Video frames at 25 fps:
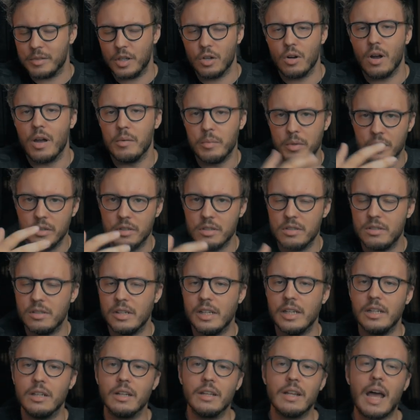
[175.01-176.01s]
you know, I'm in the
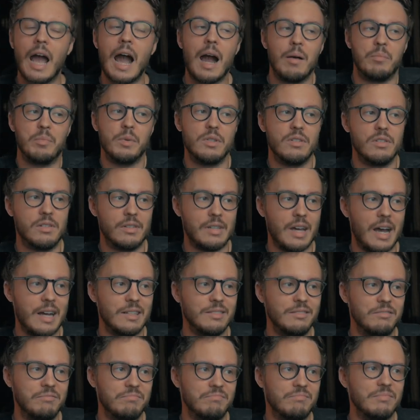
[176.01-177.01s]
scene, and happens
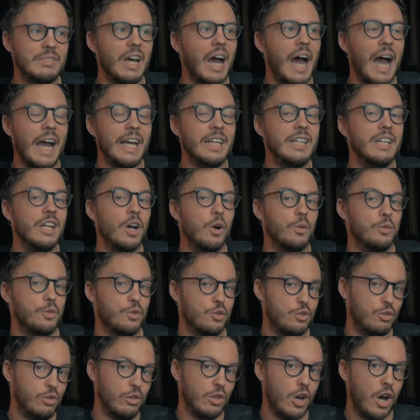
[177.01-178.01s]
that I know
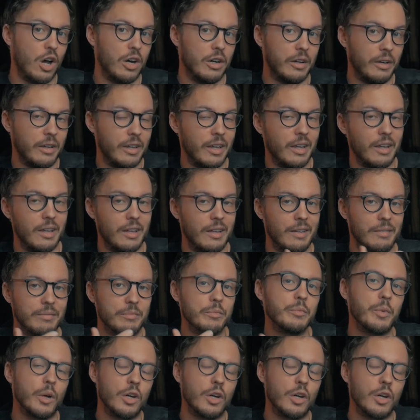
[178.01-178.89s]
there's a lot of uh,